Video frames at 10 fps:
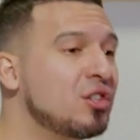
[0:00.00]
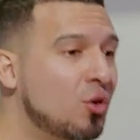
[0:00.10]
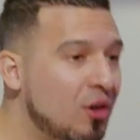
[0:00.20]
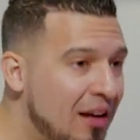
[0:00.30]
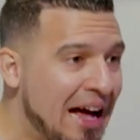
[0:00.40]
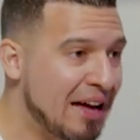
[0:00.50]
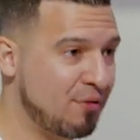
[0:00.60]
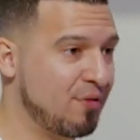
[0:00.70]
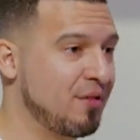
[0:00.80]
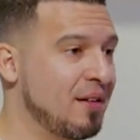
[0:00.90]
in your
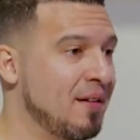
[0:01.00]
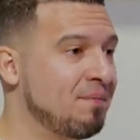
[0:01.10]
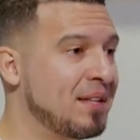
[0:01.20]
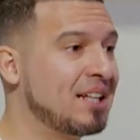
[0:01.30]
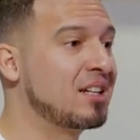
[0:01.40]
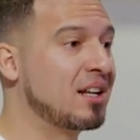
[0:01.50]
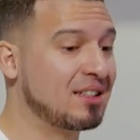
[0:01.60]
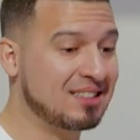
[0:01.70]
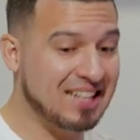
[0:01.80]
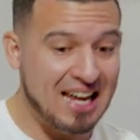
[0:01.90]
life that's going
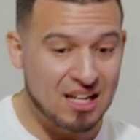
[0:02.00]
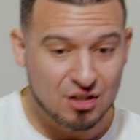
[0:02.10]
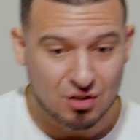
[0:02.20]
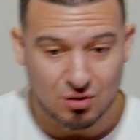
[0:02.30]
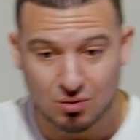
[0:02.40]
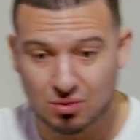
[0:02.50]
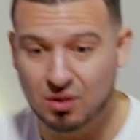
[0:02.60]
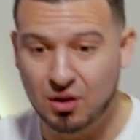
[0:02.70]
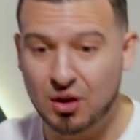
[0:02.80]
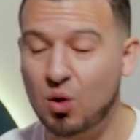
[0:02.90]
to take you